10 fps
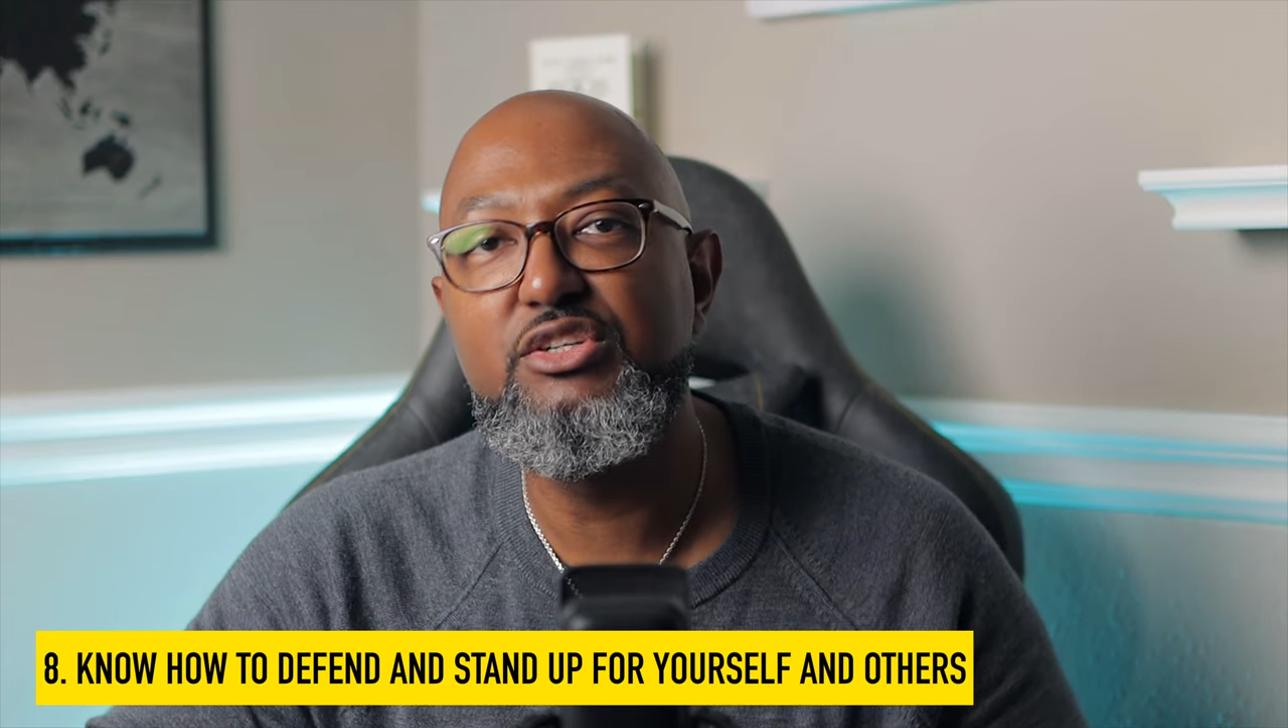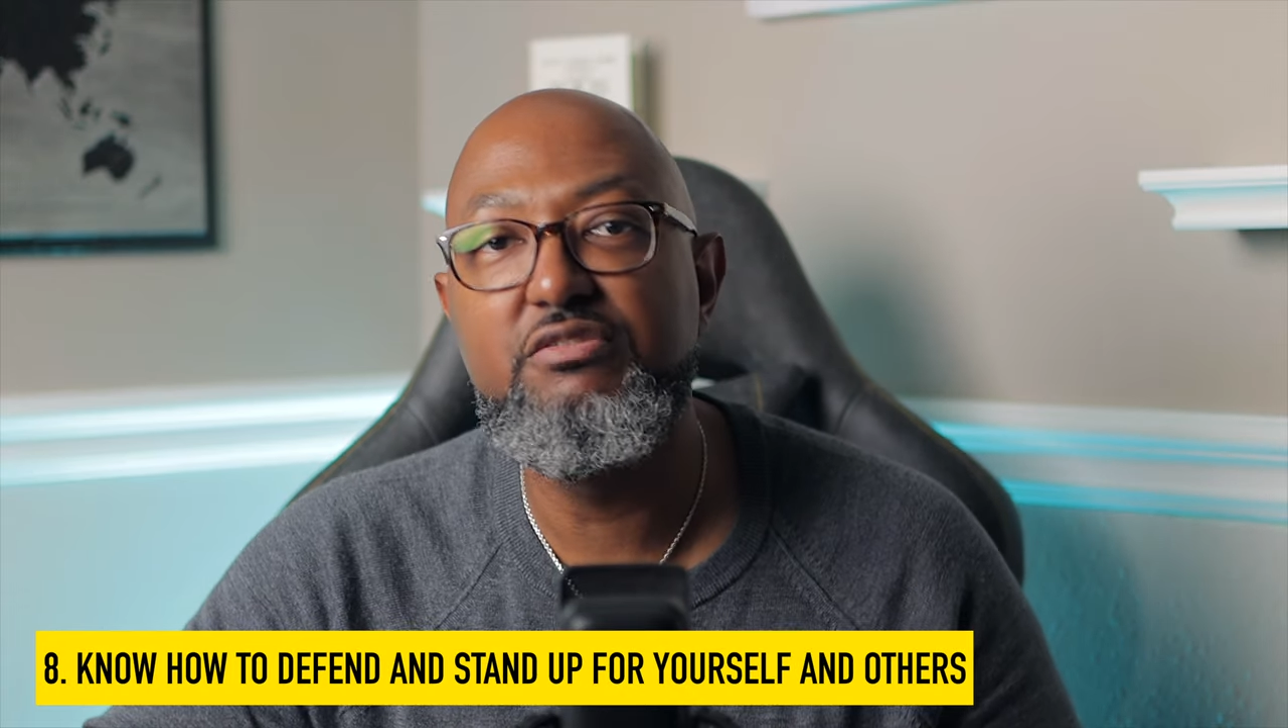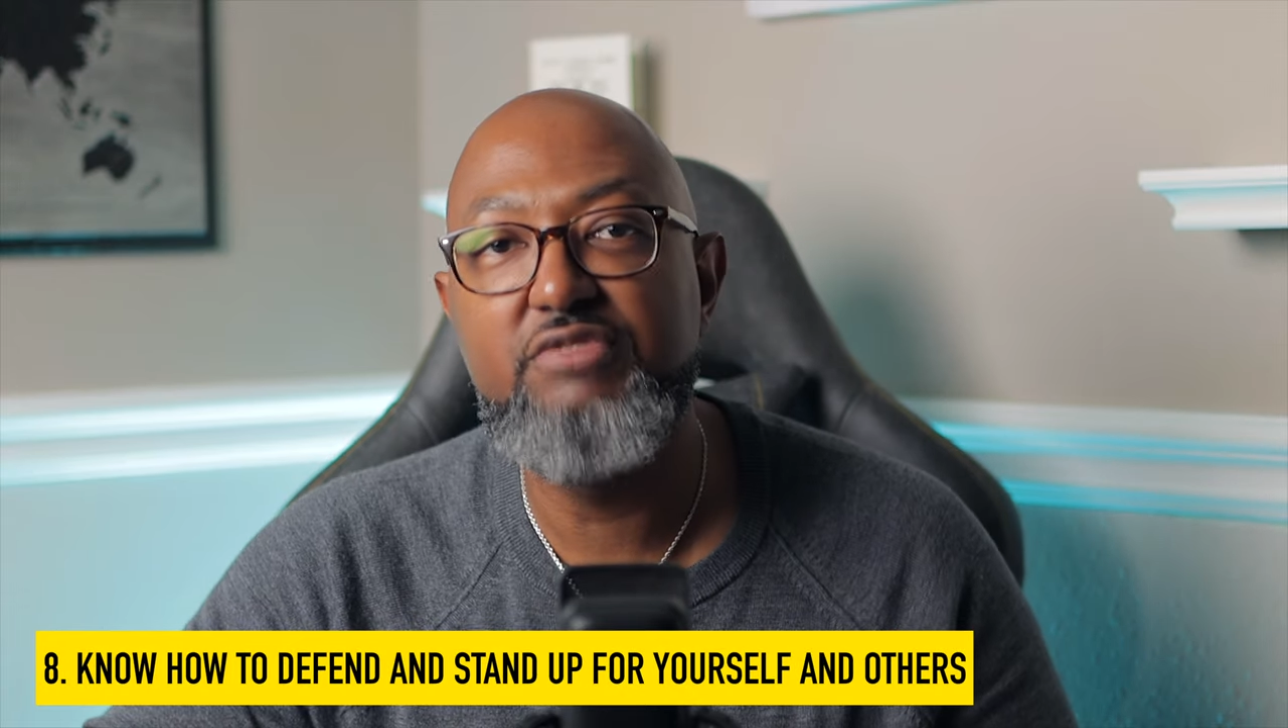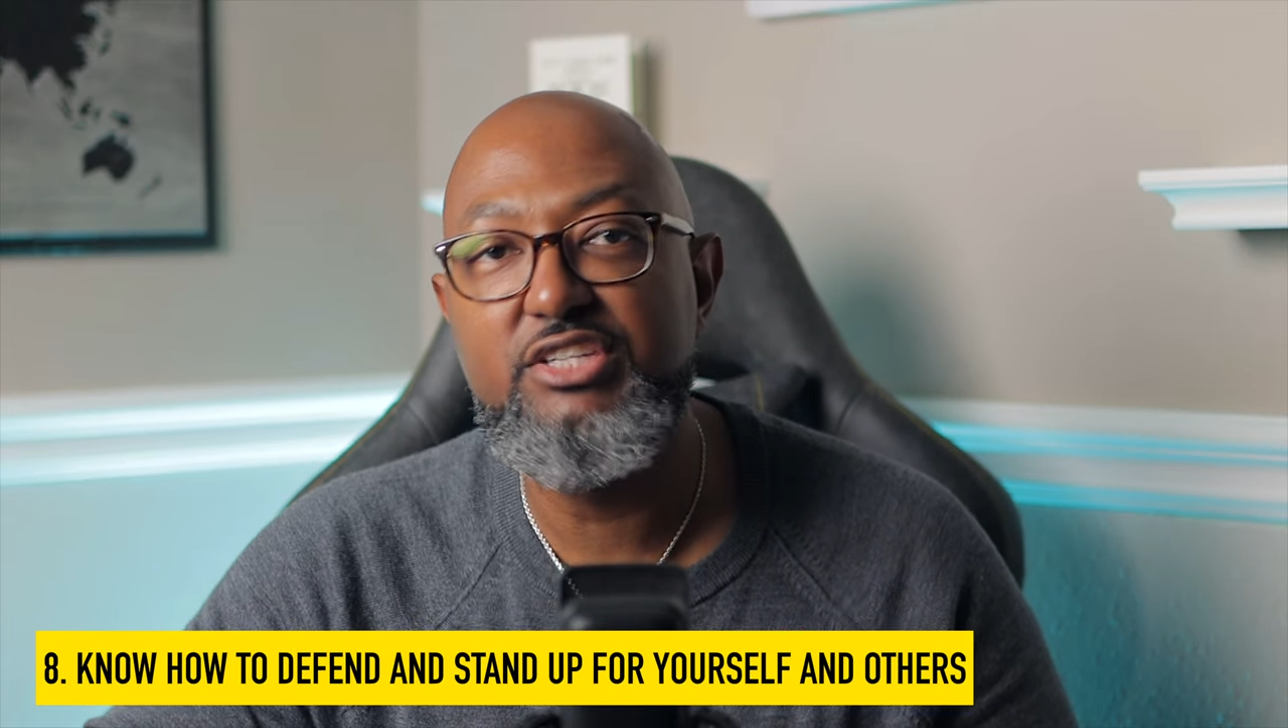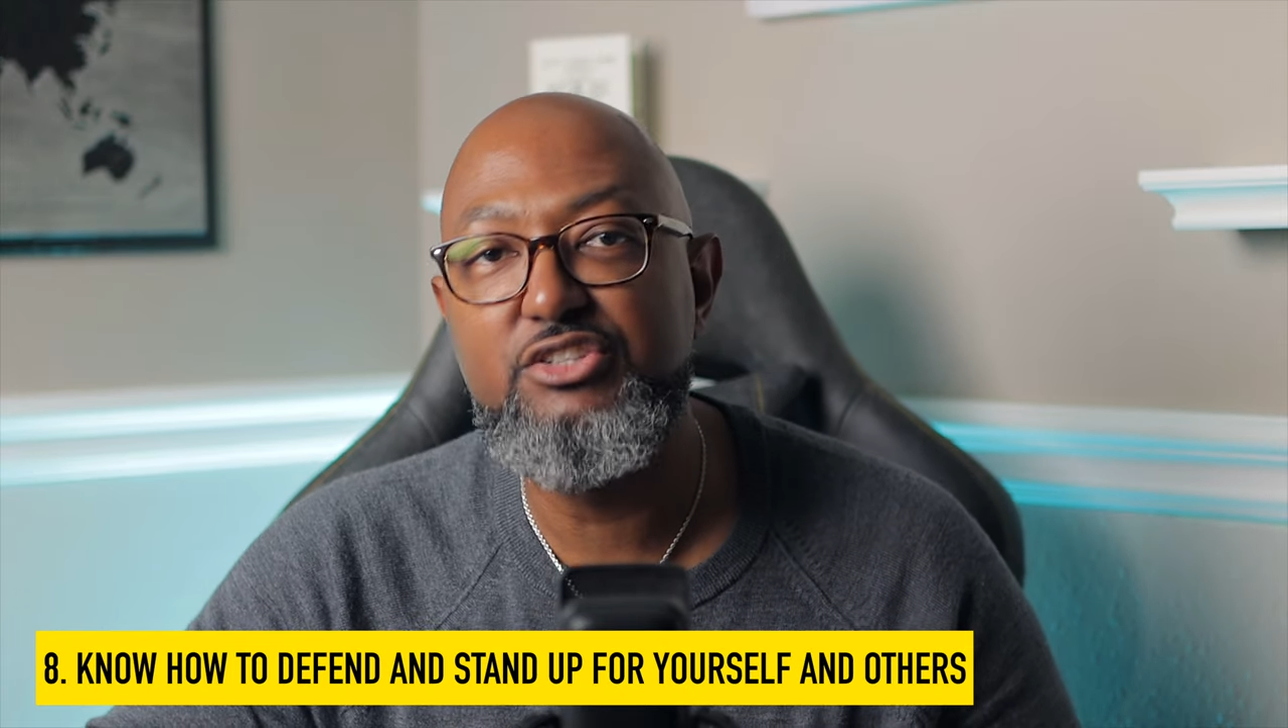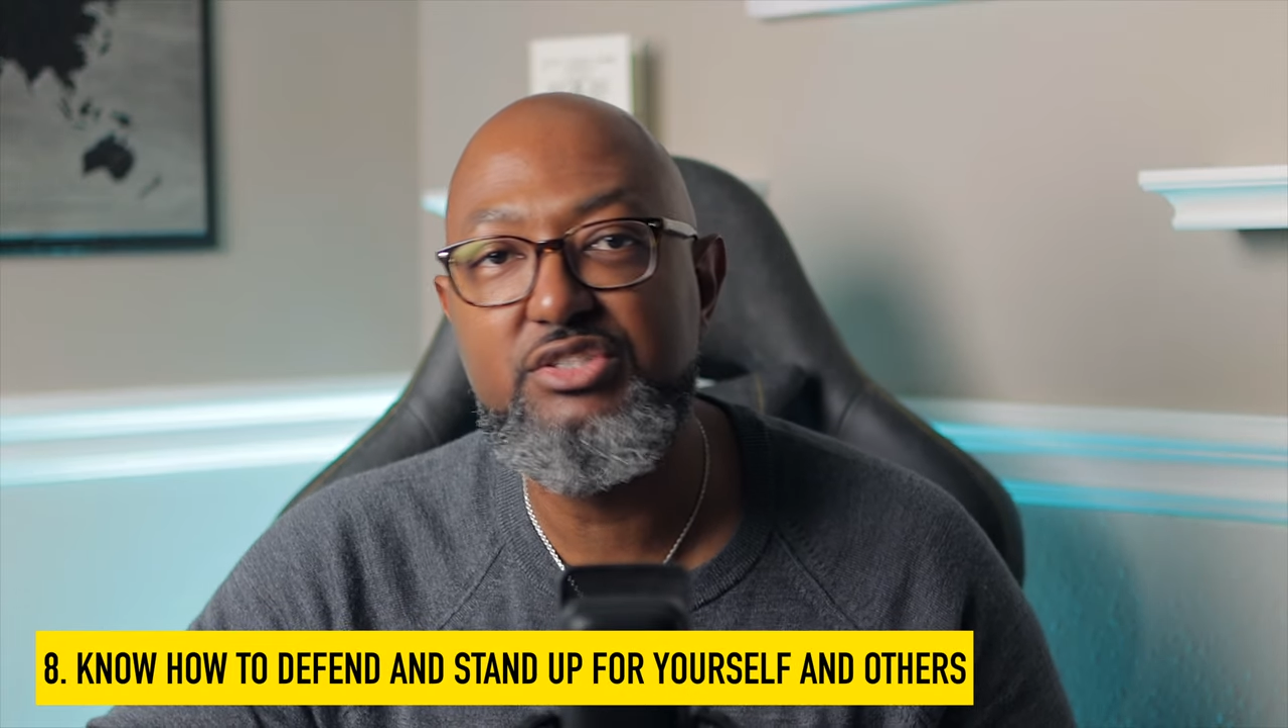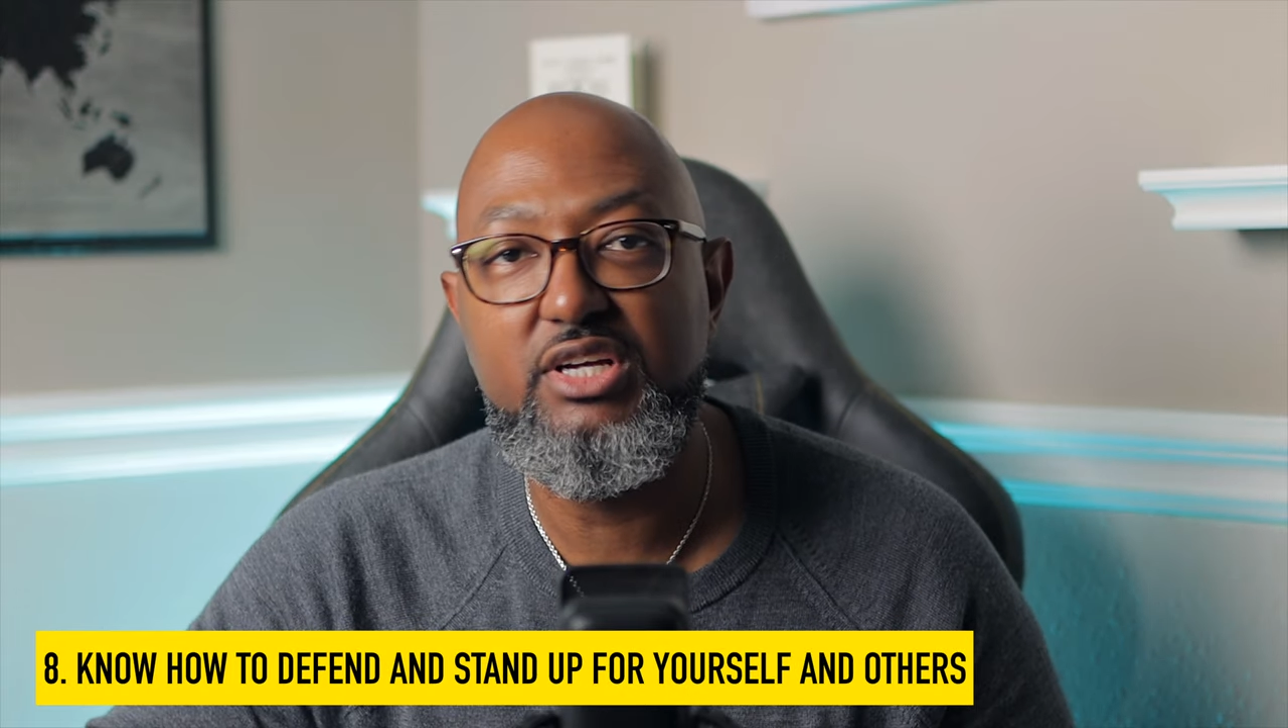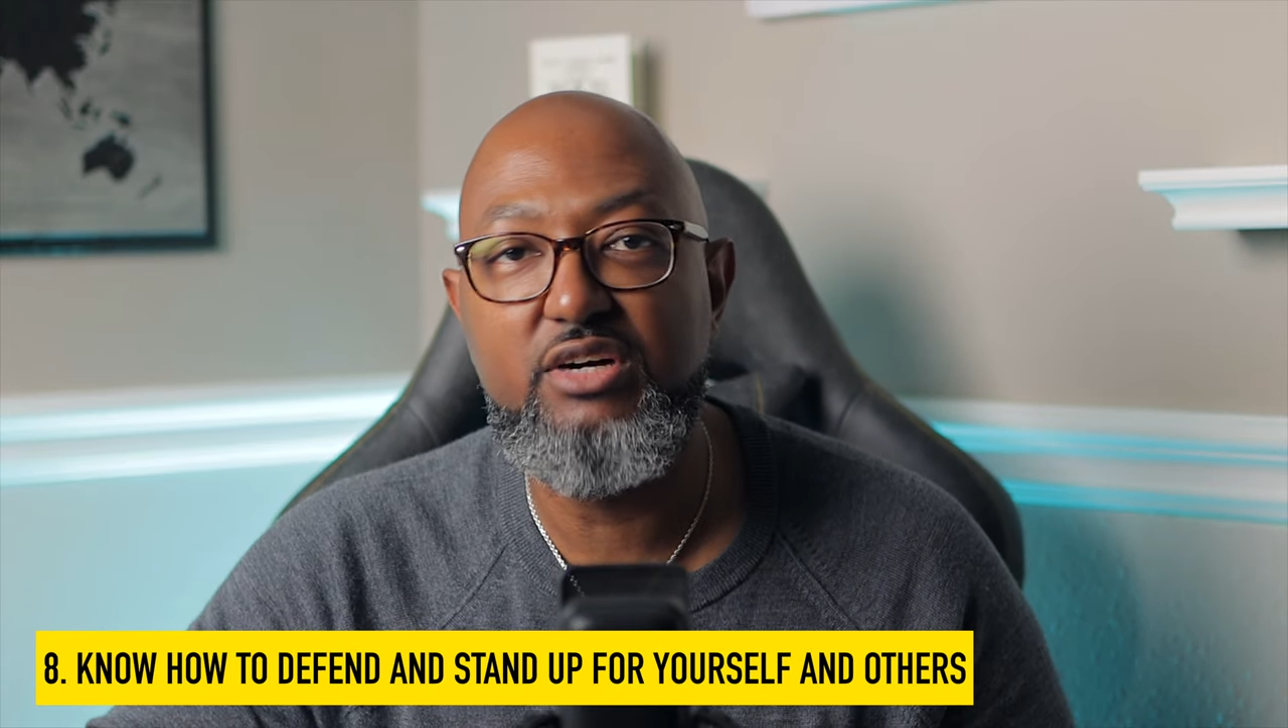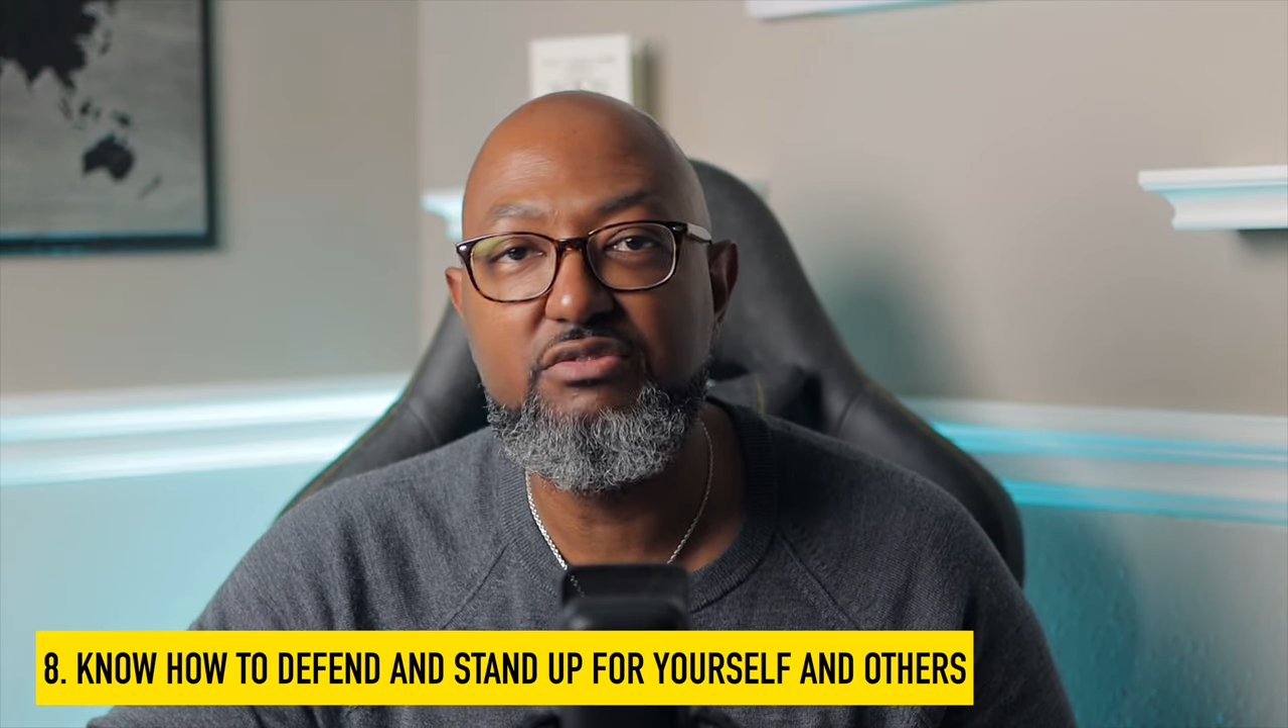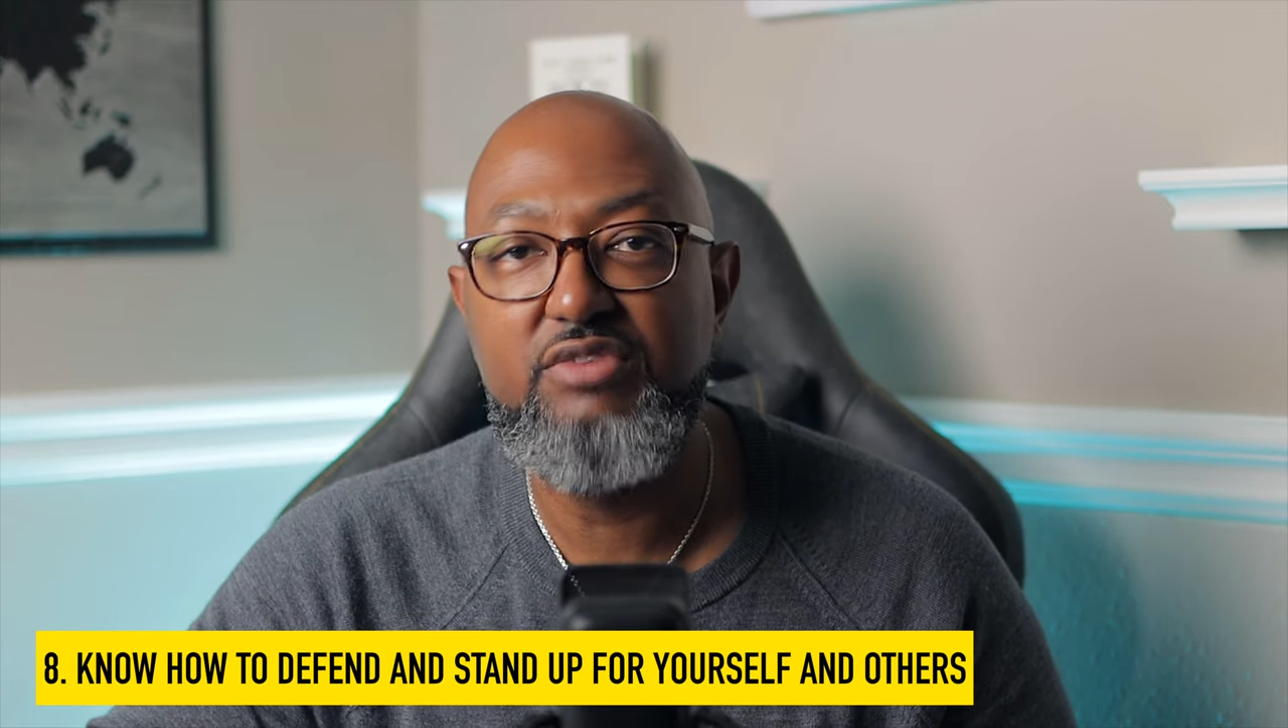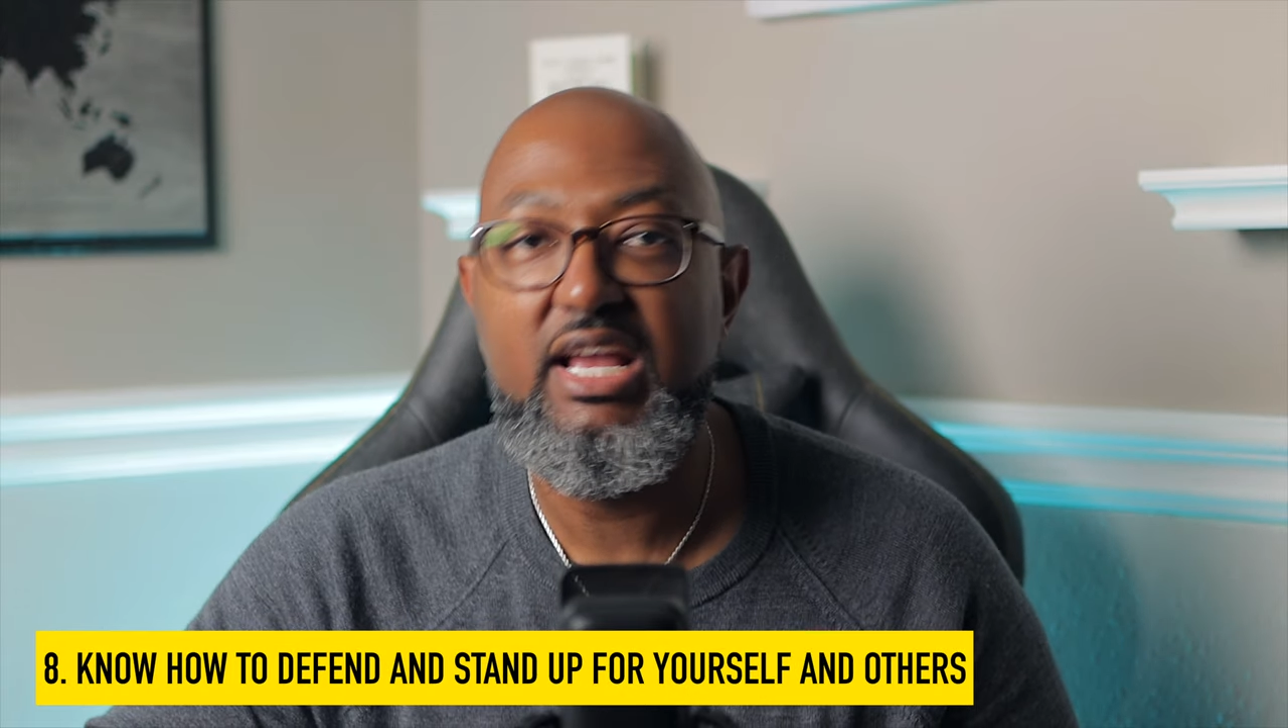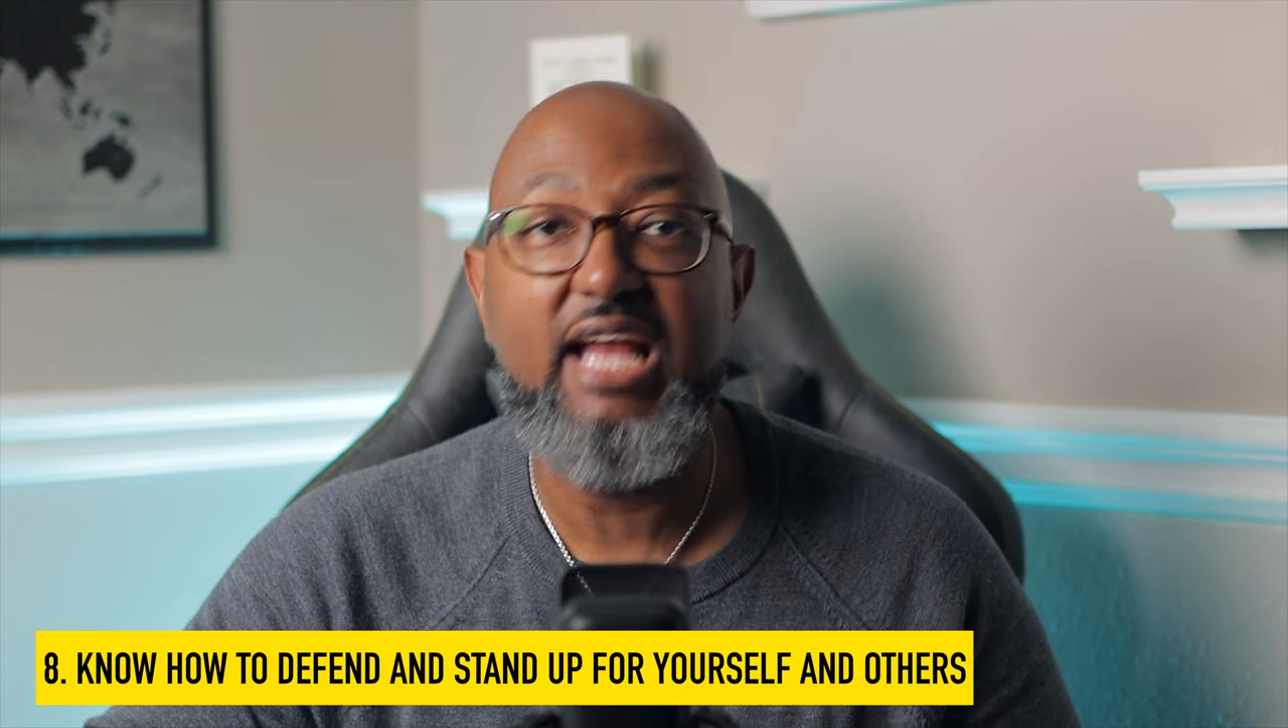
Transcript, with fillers: defend yourself